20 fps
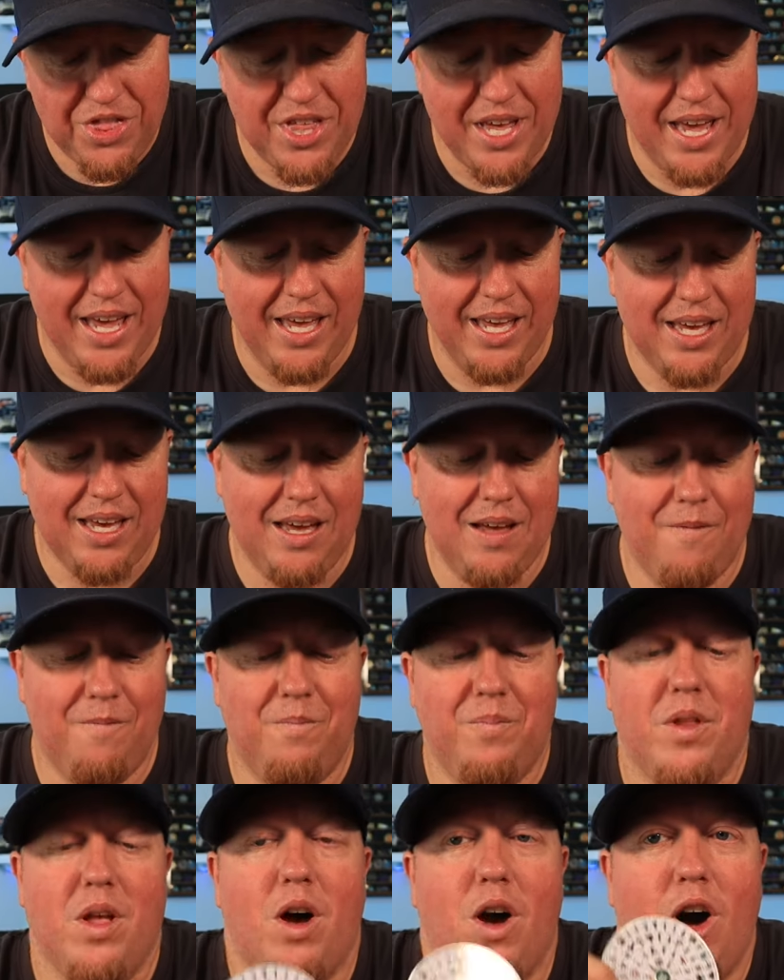thank
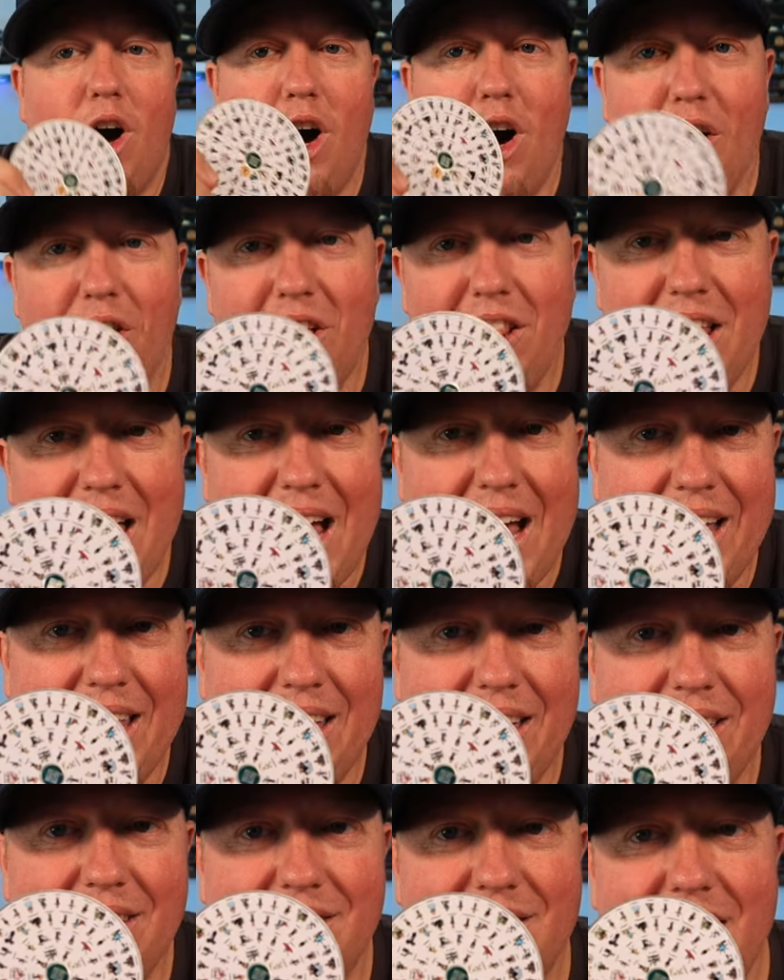all the
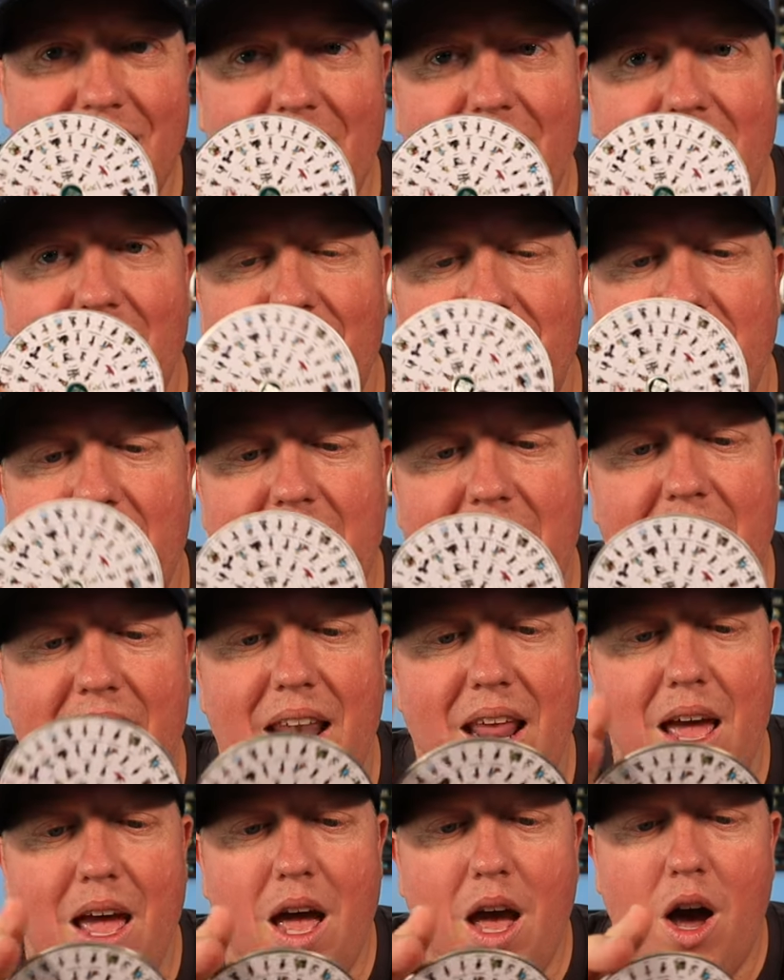Lackeys
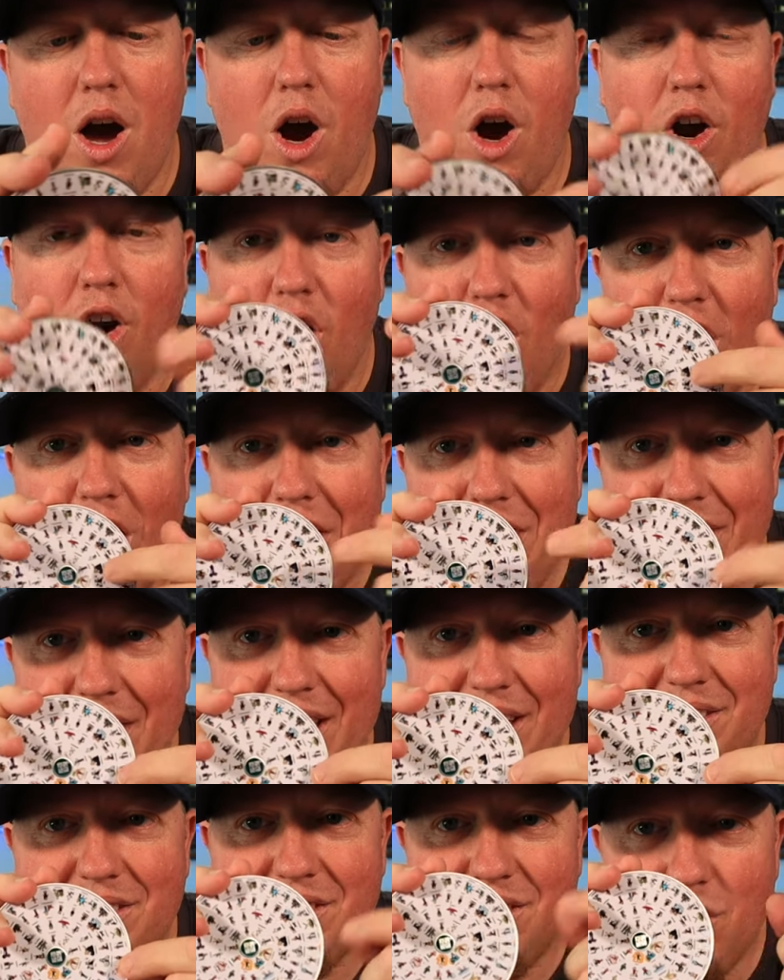that are on
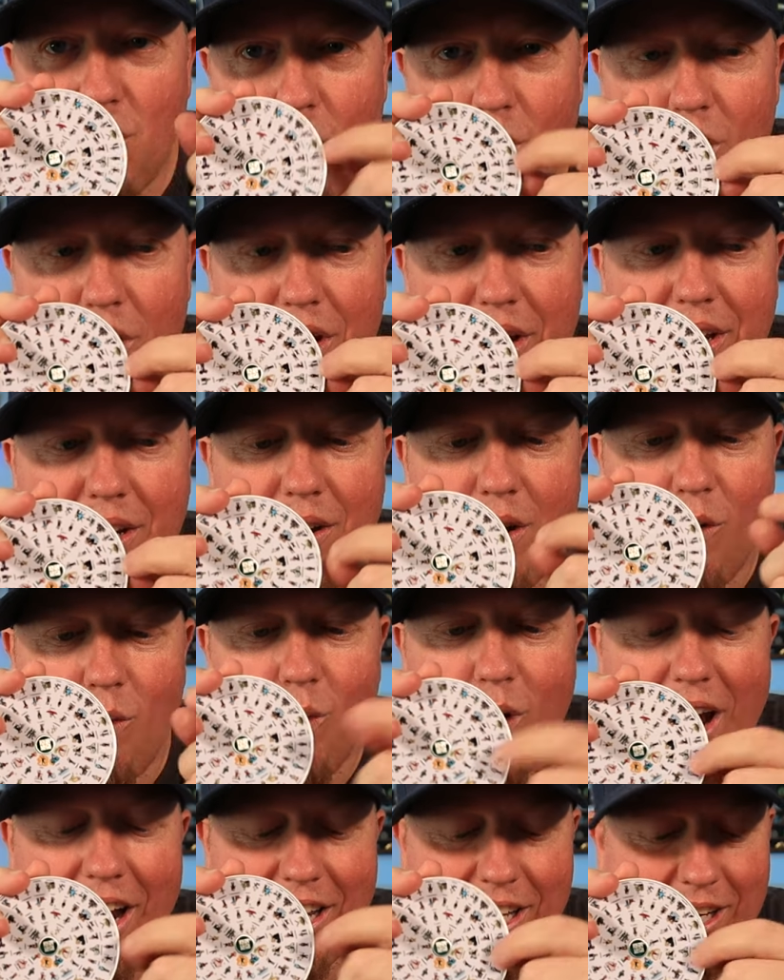this coin
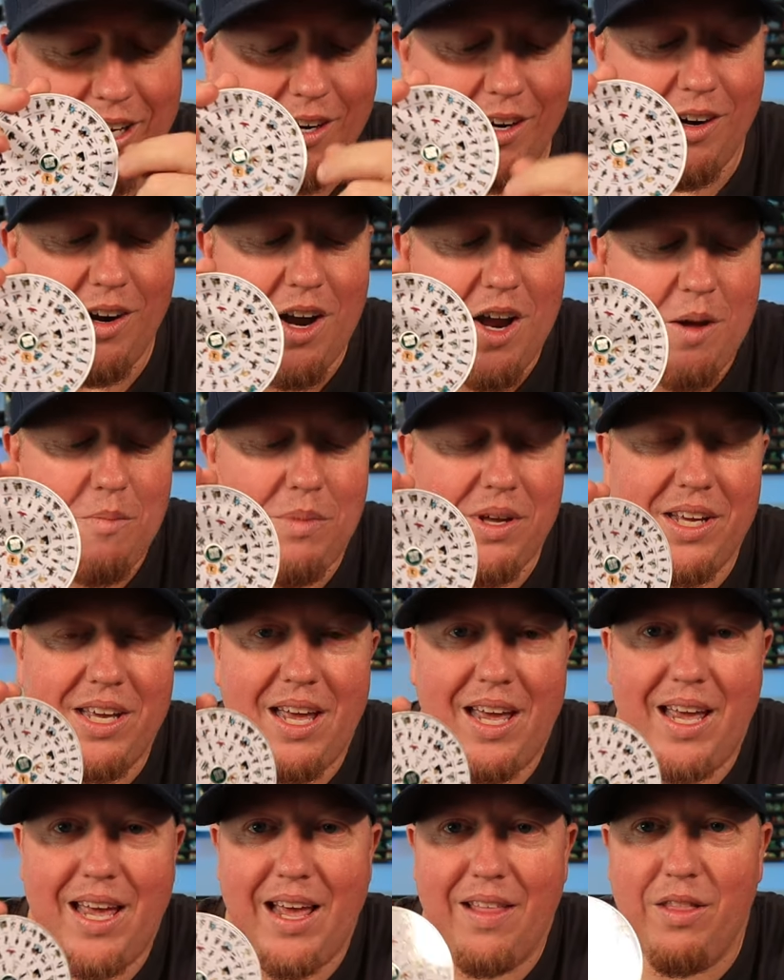right here,
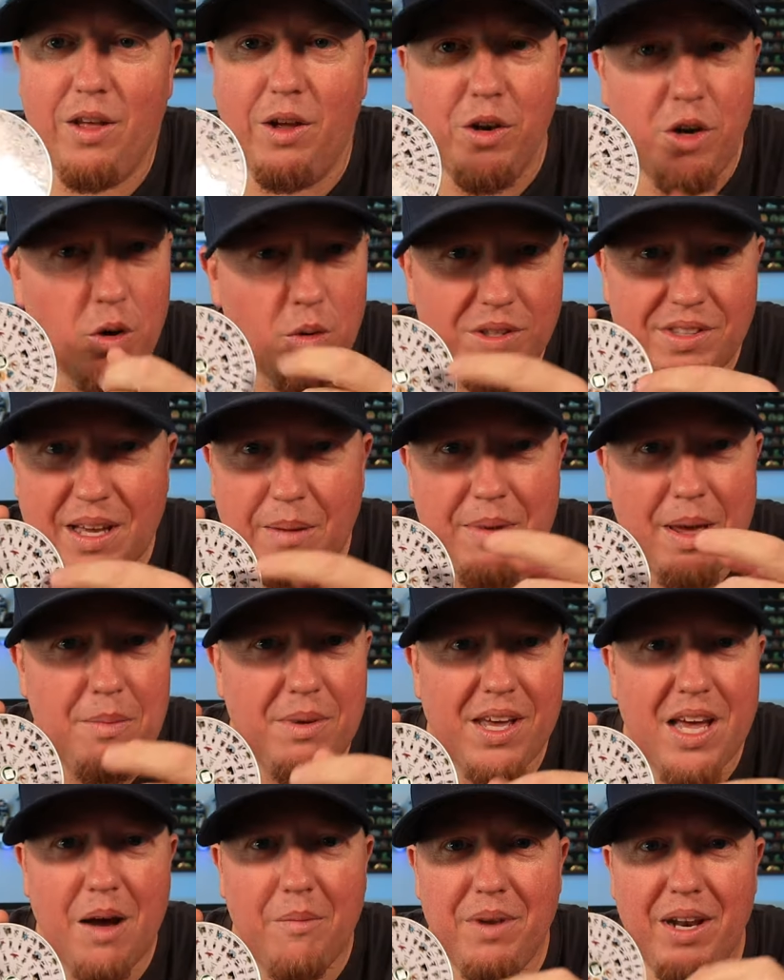and the new ones that may
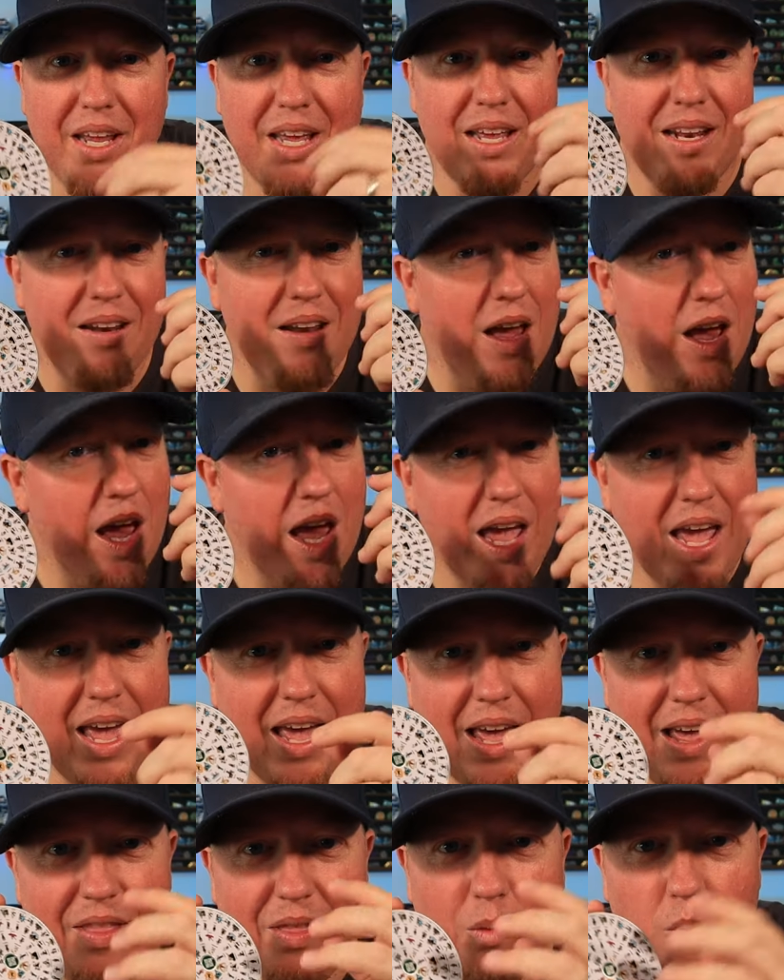be coming in,
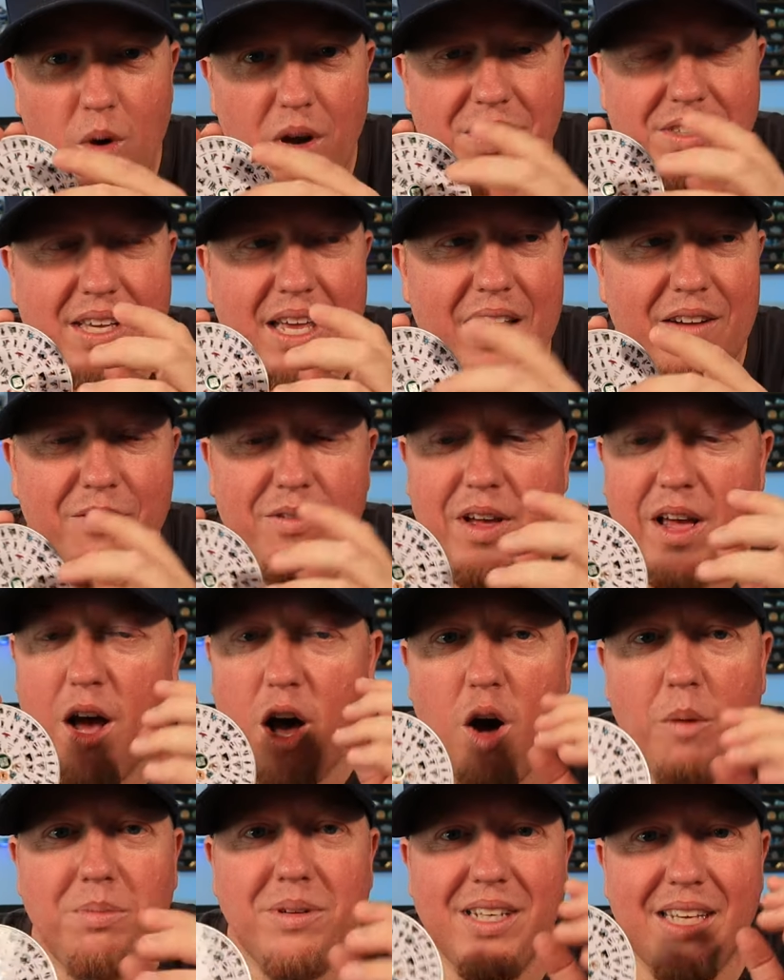and the ones that have
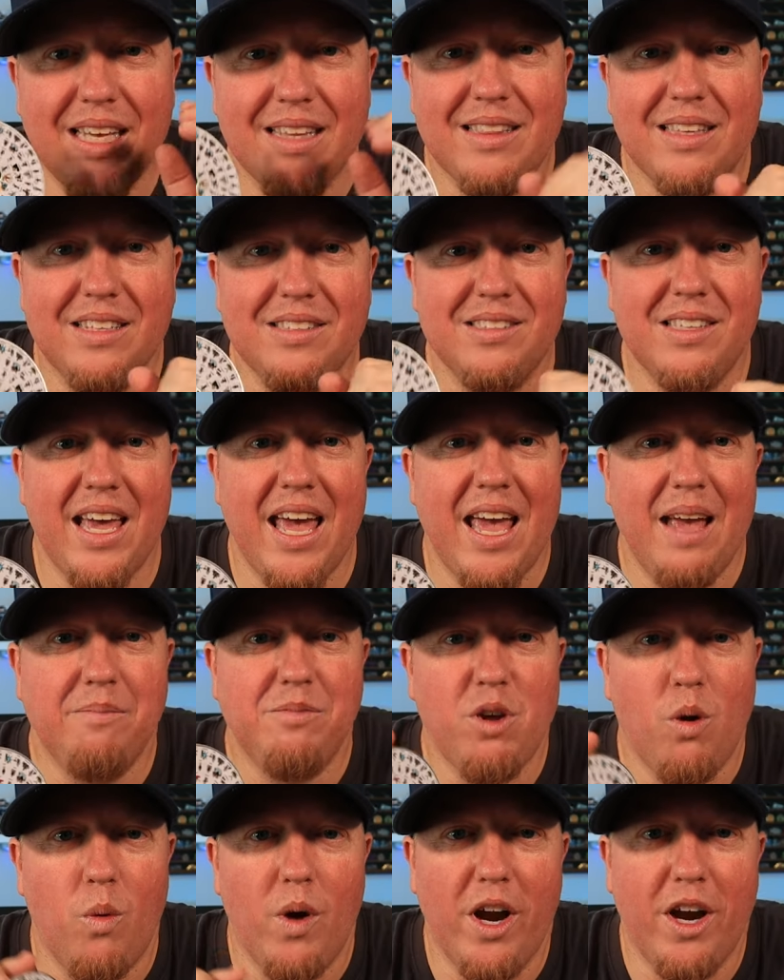helped get this
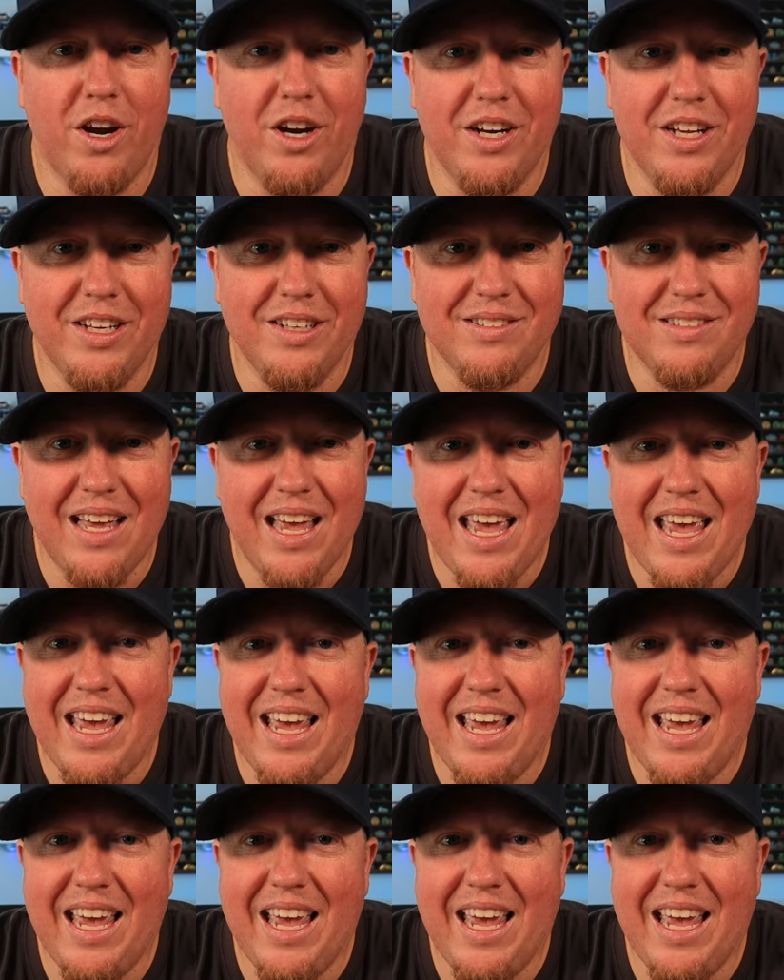game to where it is.